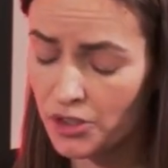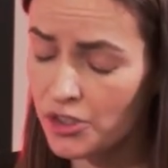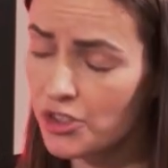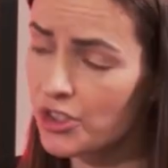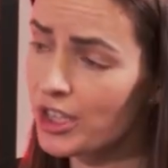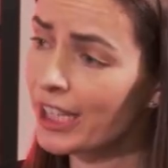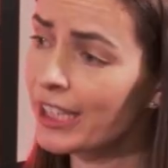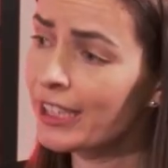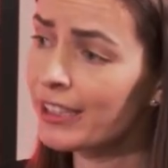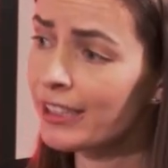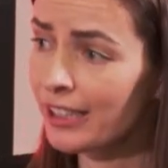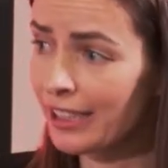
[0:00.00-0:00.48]

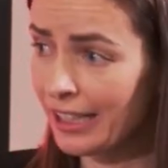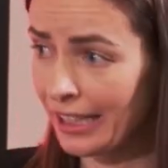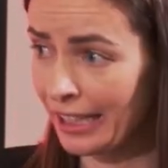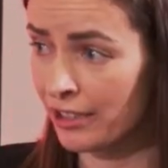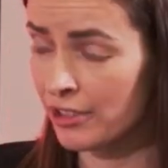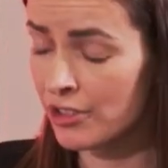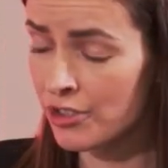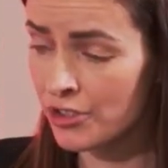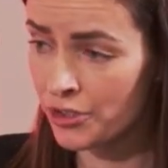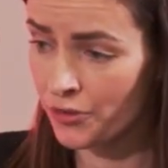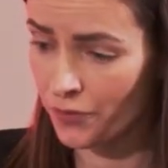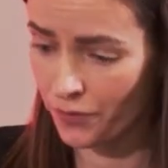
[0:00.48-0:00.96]
Jane
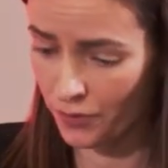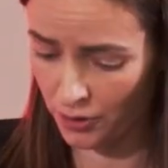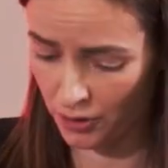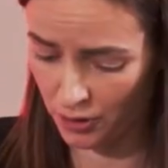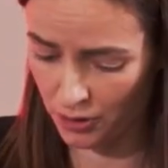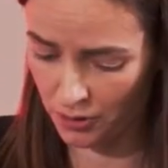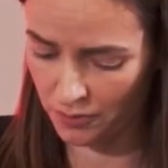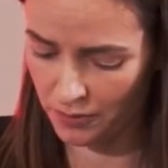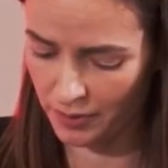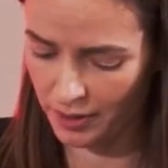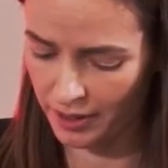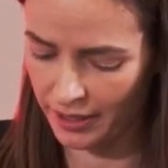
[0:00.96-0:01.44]
Lynch
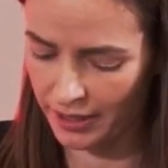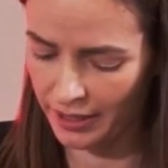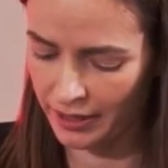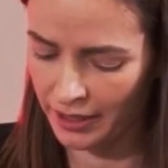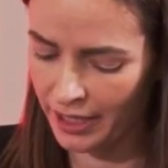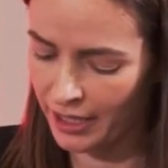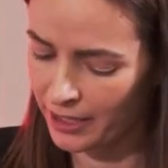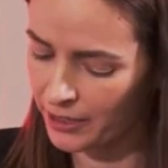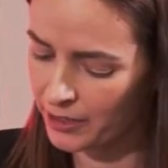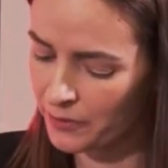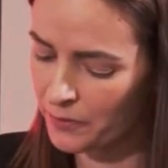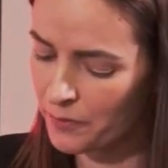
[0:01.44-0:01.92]
from
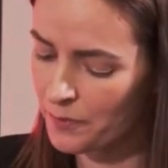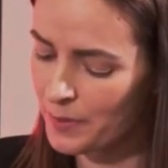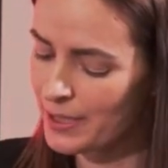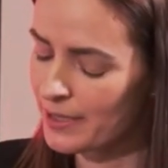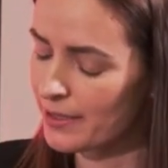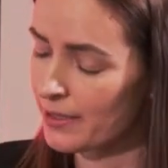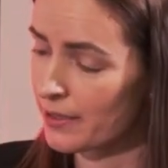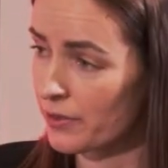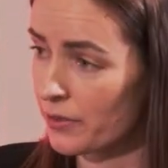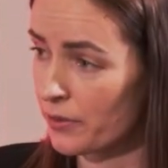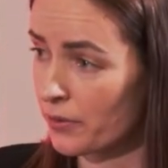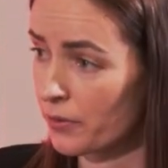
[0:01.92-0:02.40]
Cardiff
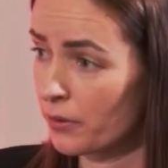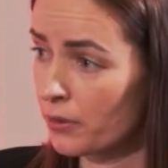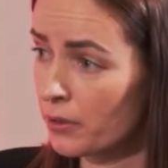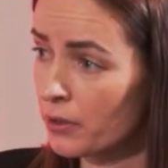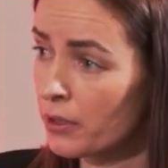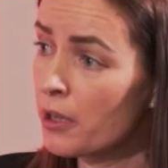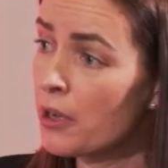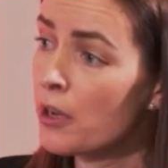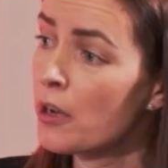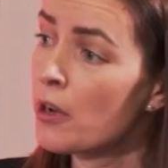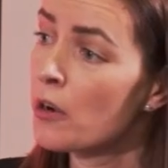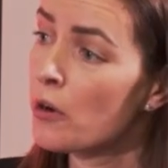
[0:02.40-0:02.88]
Business School
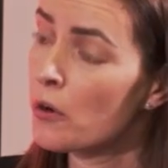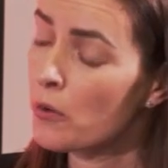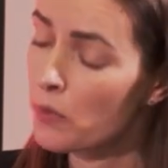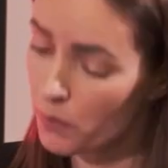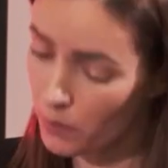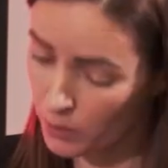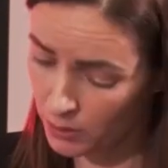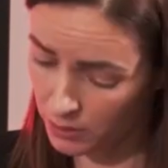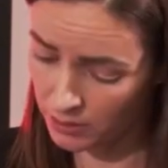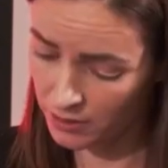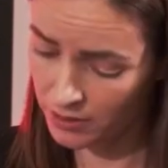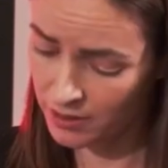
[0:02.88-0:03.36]

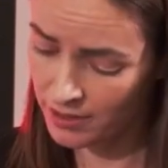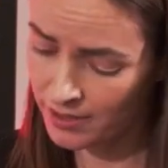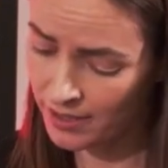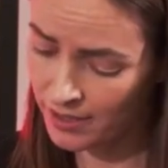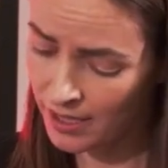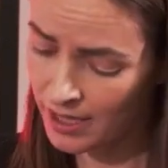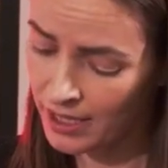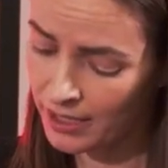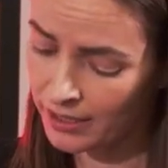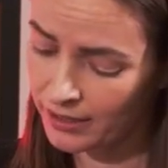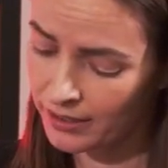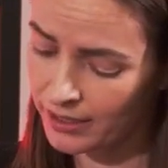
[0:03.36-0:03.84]
warns
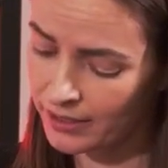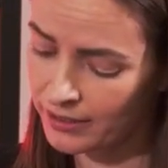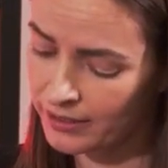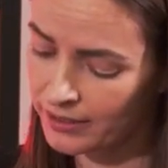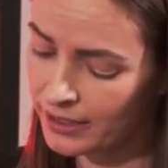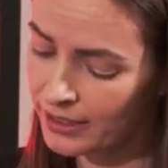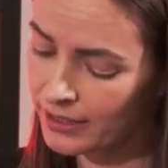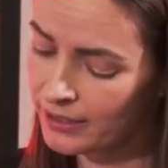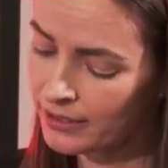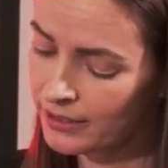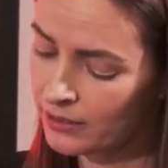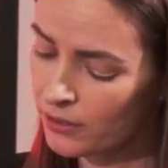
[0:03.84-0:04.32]
that
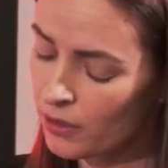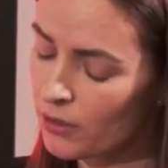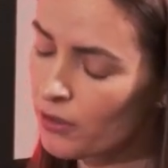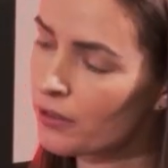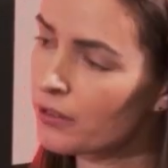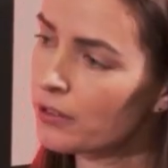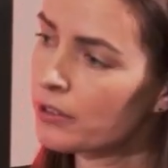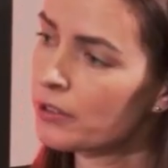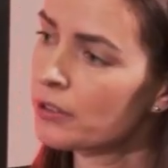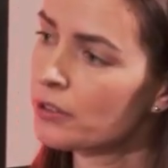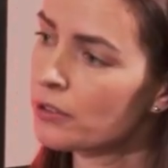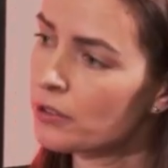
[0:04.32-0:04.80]
there is
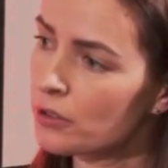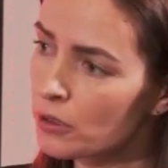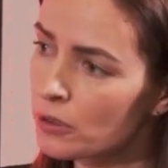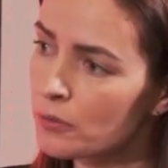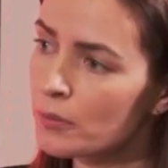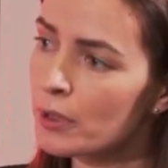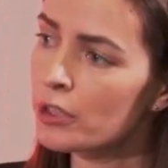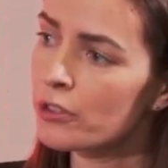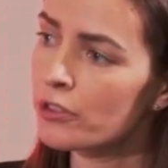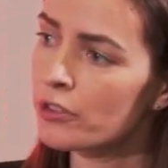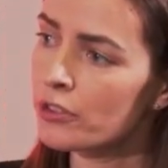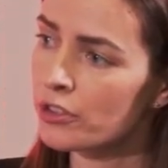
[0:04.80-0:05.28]
only so
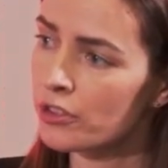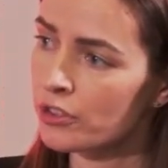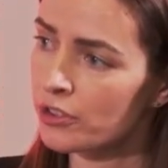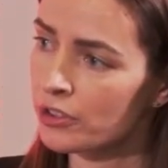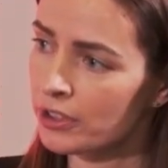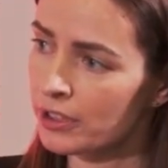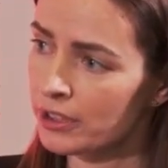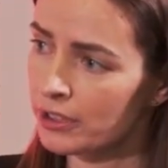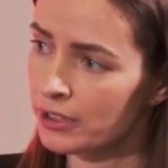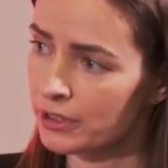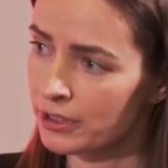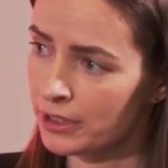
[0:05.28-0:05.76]
much
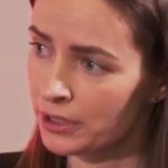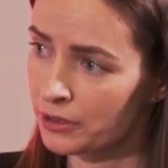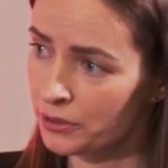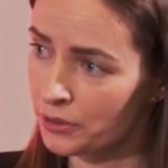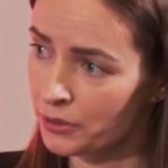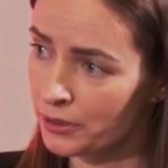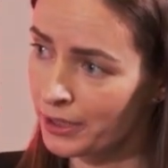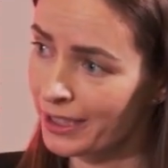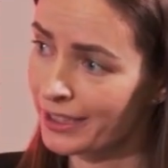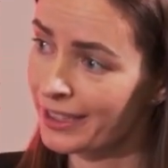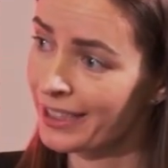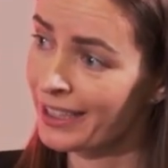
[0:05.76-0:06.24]
that you
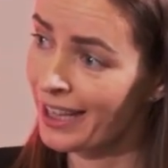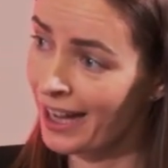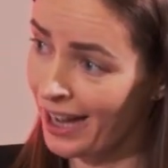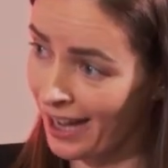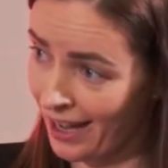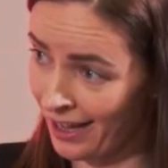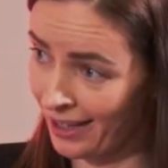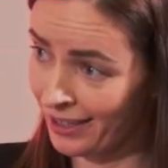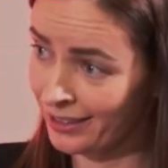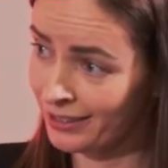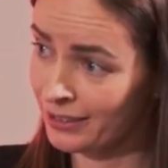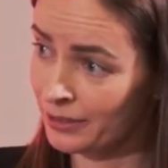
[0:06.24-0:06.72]
can
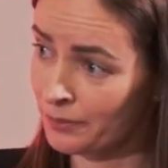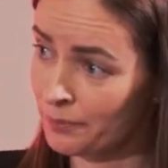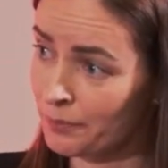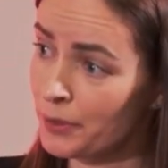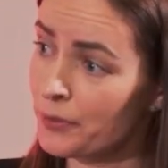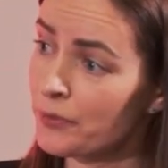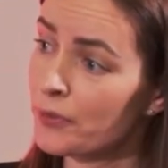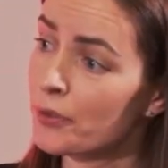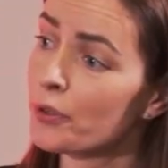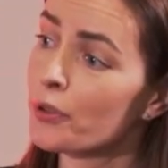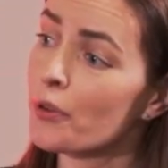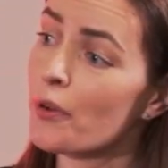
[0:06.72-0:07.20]
cut
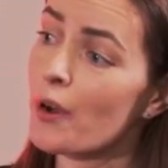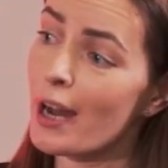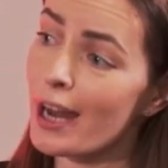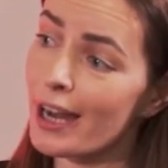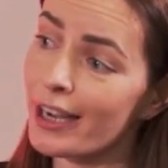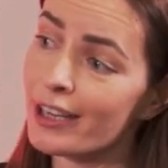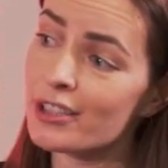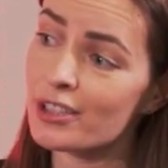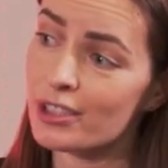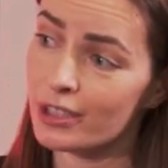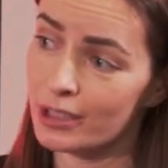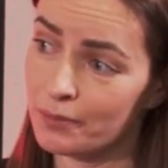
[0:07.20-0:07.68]
before you
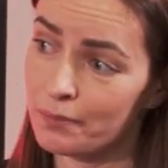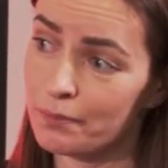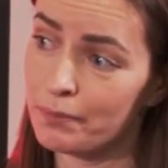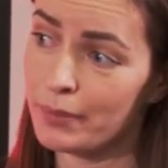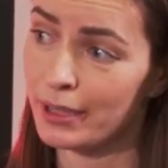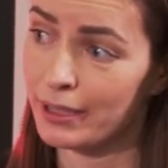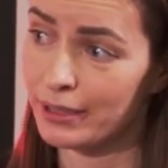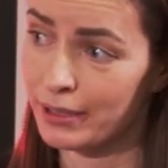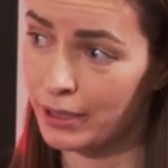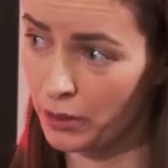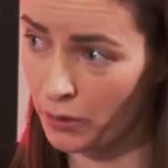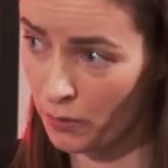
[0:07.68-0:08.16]
actually
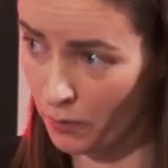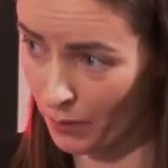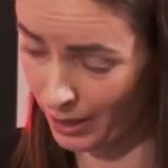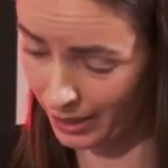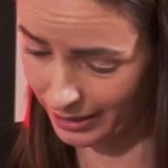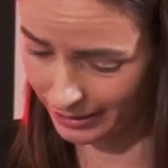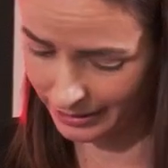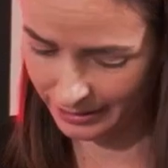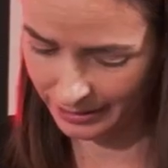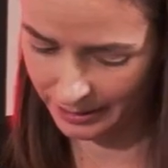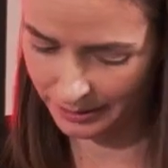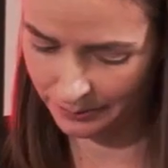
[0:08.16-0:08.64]
impact the
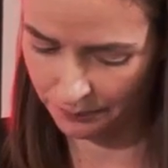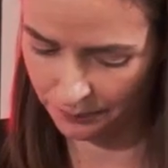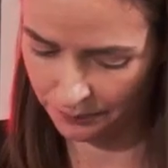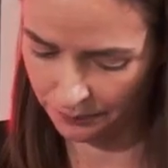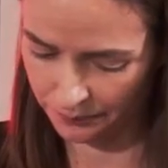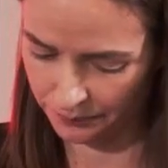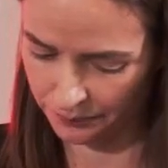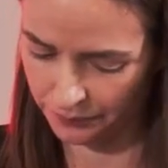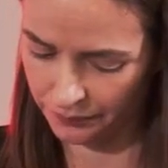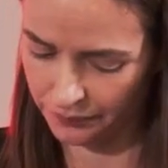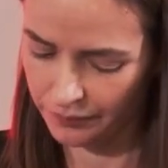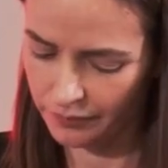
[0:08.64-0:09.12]
quality.
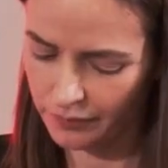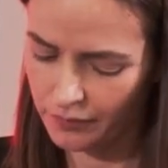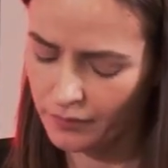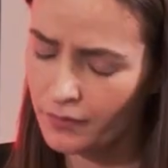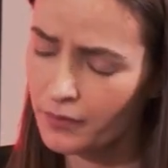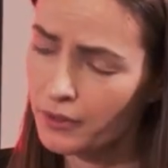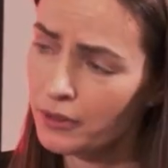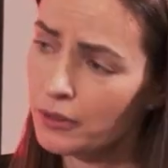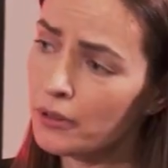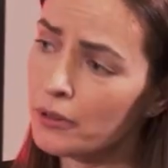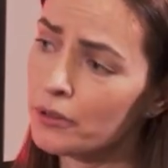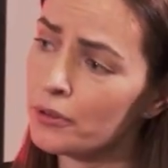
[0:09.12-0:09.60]

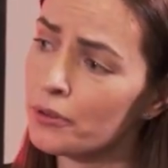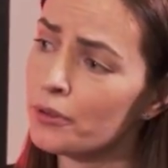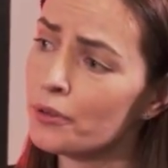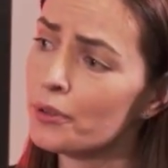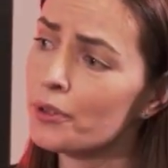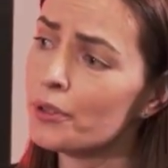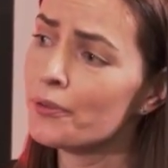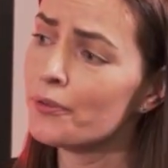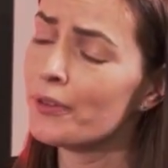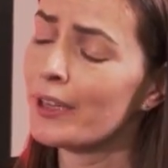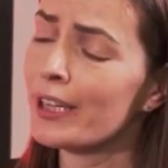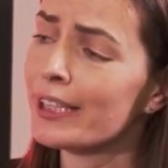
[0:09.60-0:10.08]
Do
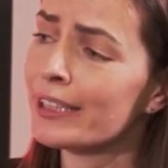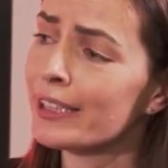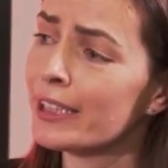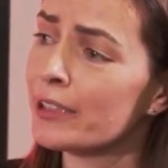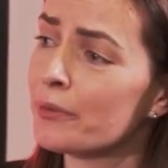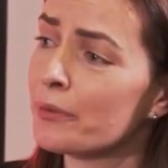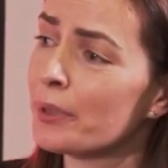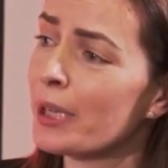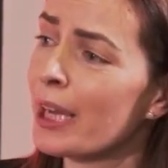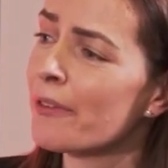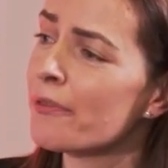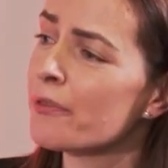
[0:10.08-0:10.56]
you think that
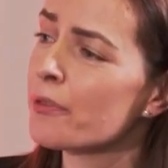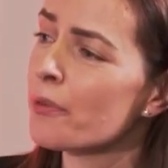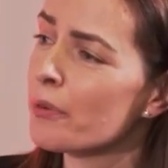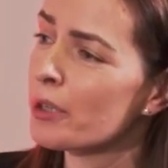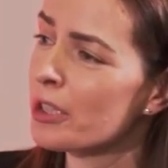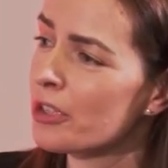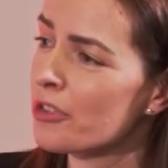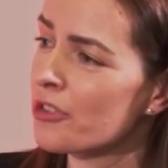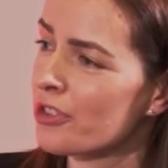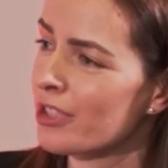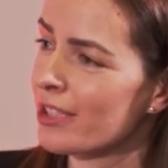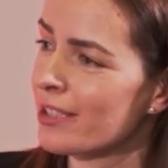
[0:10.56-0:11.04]
we have
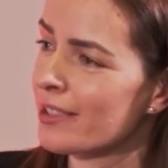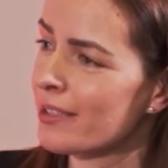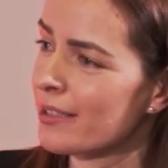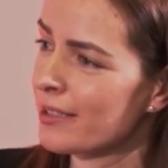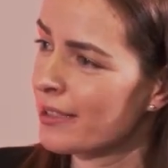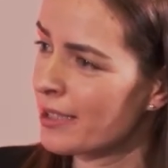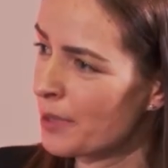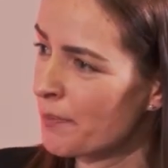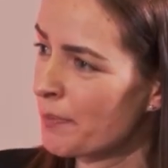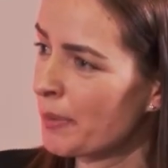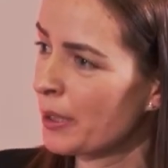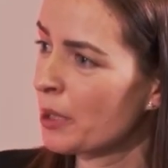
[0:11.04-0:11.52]
reached a
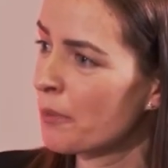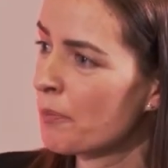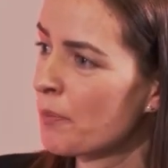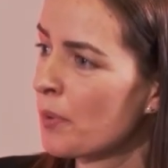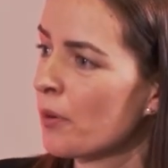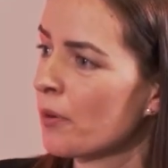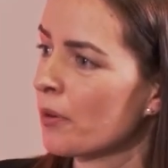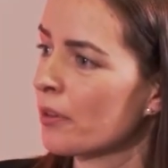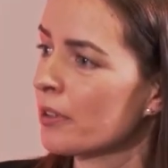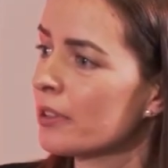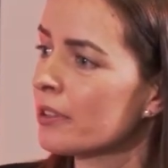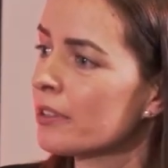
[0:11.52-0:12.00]
tipping
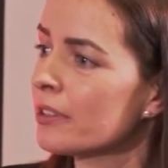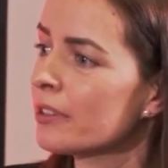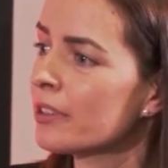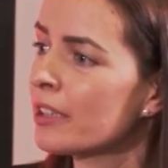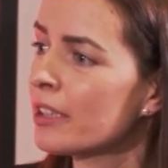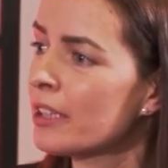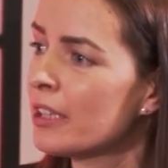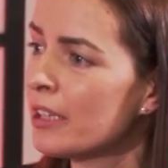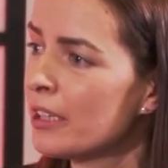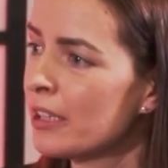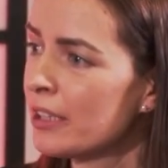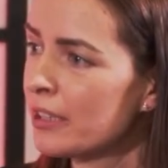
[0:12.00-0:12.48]
point,
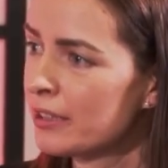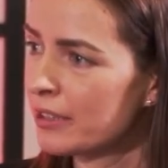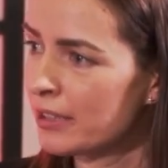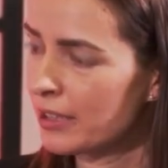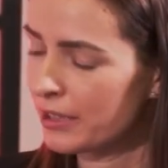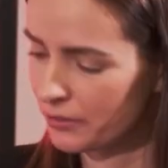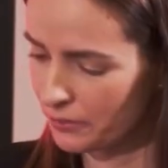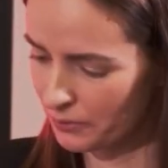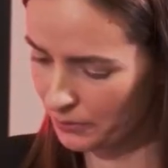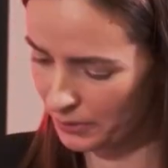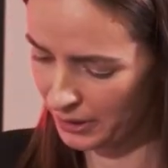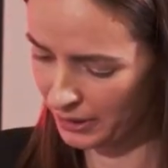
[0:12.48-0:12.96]

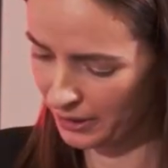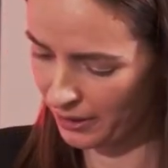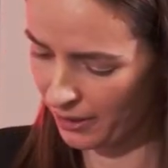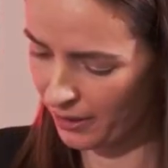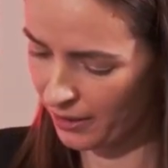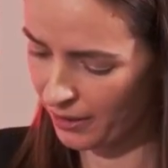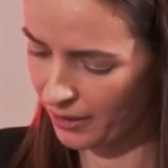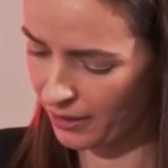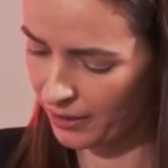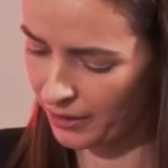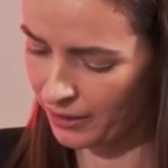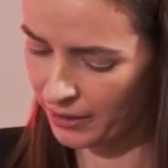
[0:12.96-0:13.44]
that we
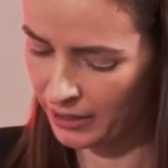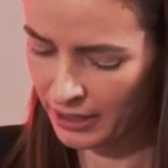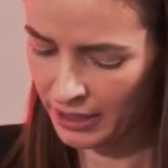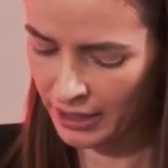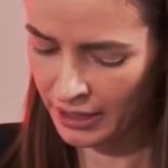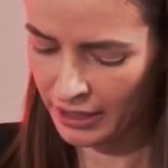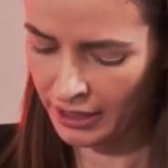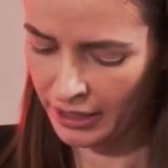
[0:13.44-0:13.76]
are